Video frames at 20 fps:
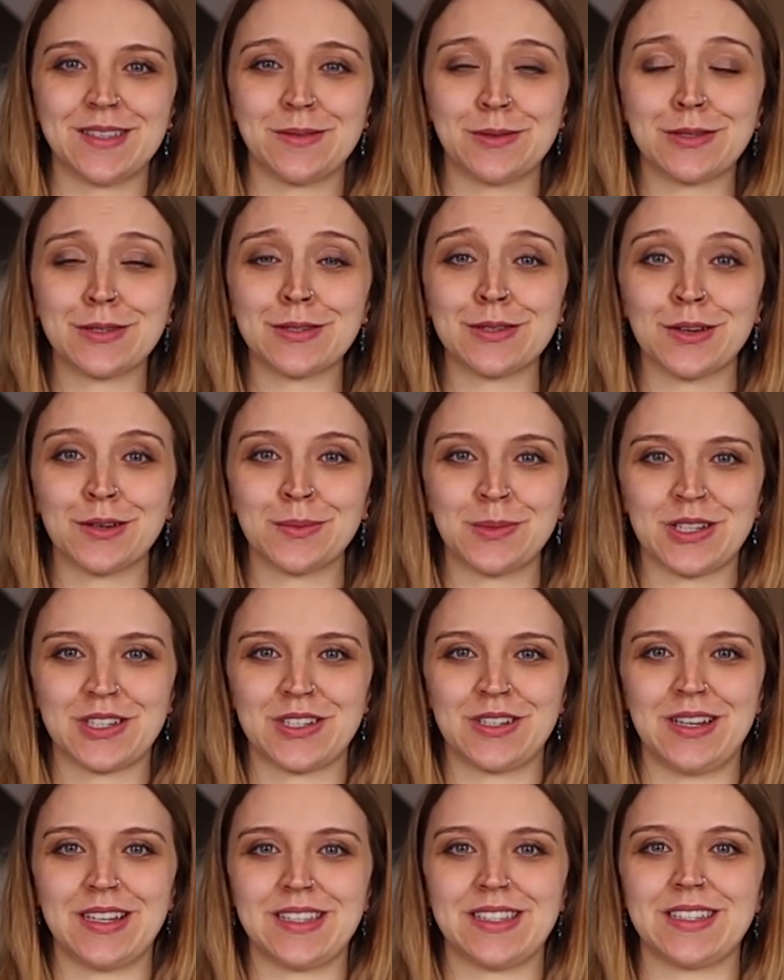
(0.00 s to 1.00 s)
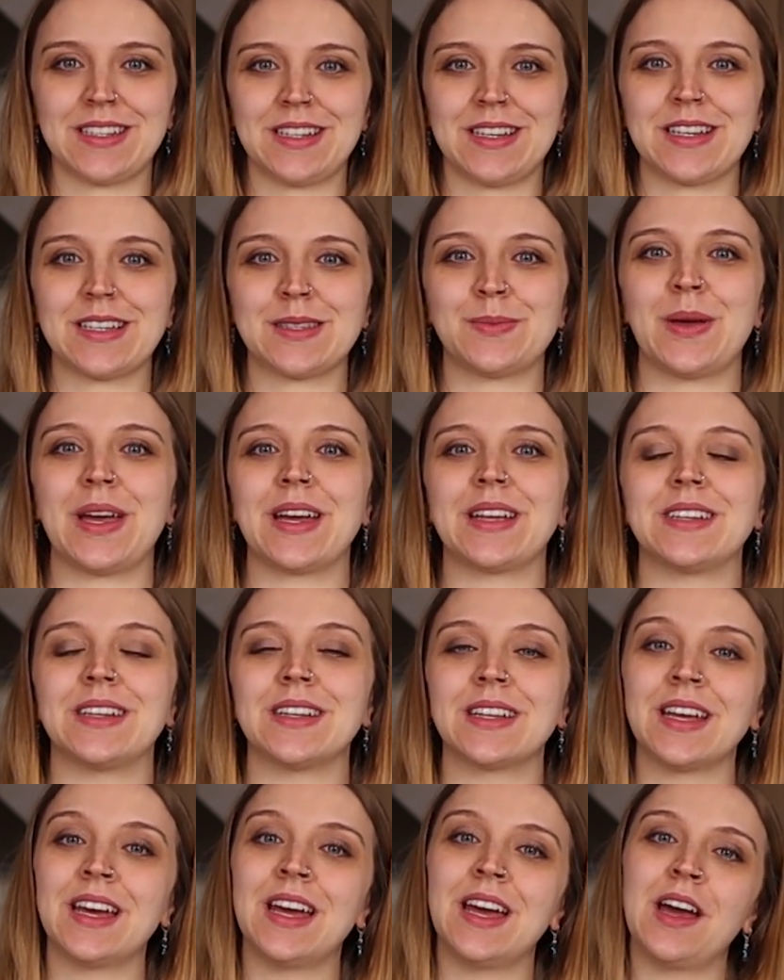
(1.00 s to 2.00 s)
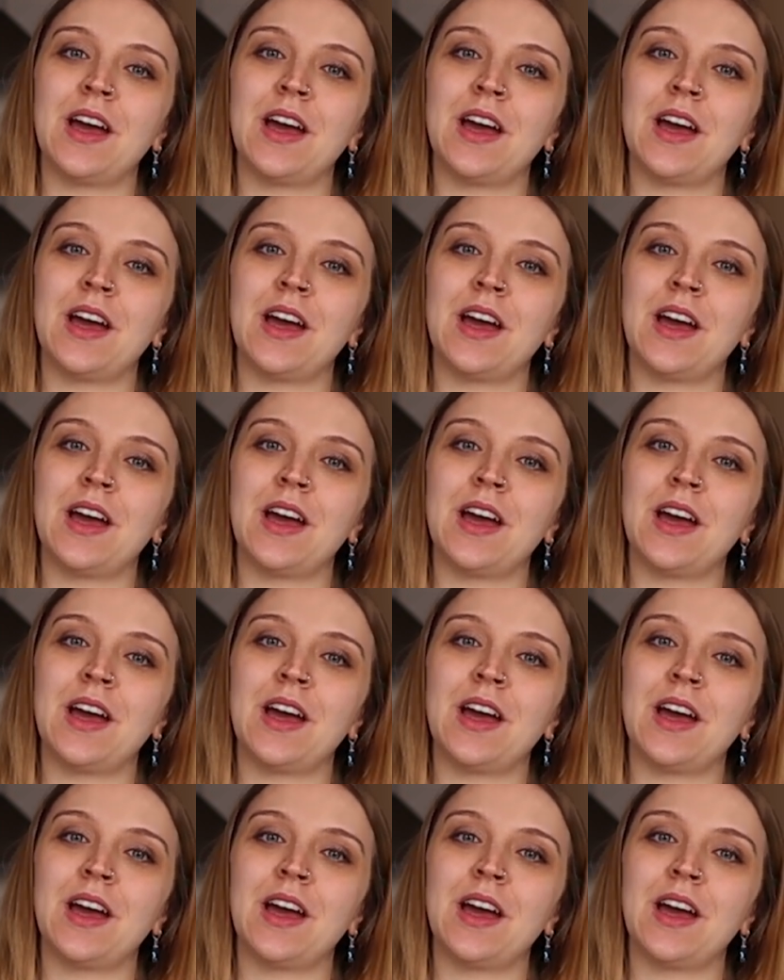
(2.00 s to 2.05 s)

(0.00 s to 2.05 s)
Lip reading: It was so much nicer than I expected.